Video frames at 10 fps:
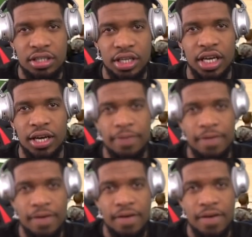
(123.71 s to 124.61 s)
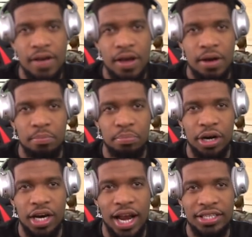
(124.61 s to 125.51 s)
Yeah.
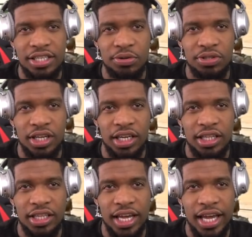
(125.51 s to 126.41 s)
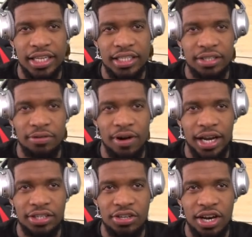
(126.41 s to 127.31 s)
But I still think that the
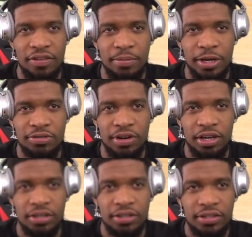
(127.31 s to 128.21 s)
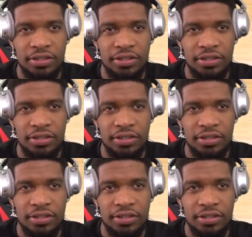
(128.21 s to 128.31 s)
Rockets could have the best record.